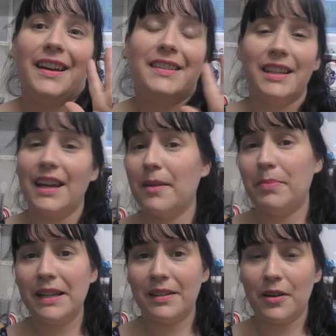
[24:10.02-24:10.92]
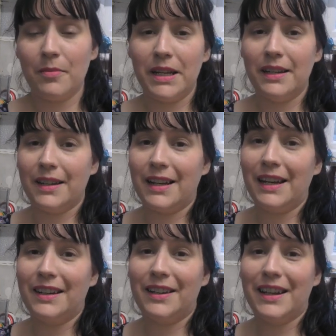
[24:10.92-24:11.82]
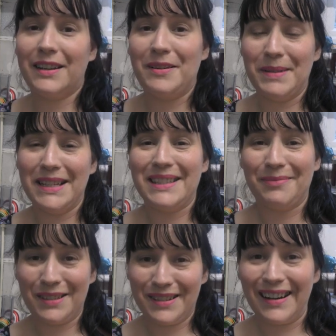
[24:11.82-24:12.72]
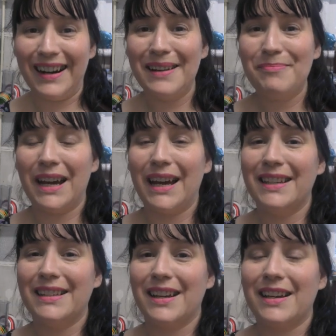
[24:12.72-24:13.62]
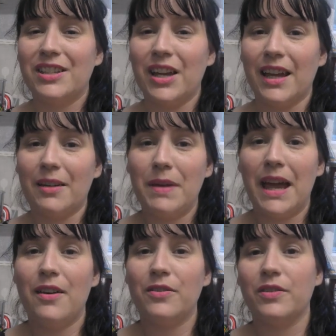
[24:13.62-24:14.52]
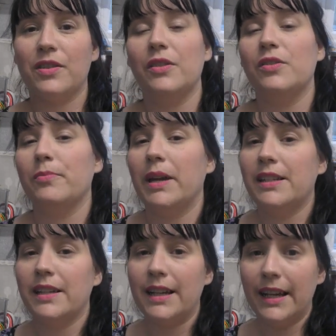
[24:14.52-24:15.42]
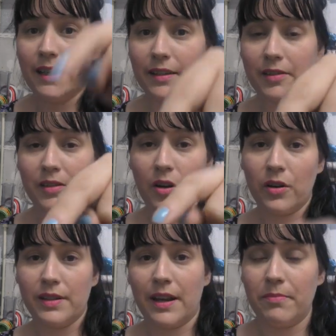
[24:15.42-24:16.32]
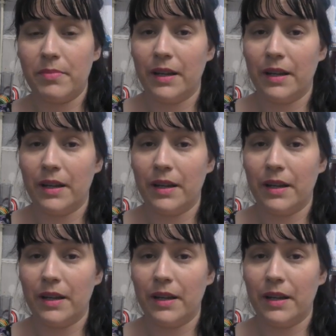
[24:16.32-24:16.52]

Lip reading: So yeah, please comment, click like, comment, subscribe and check me out on social media. Links are down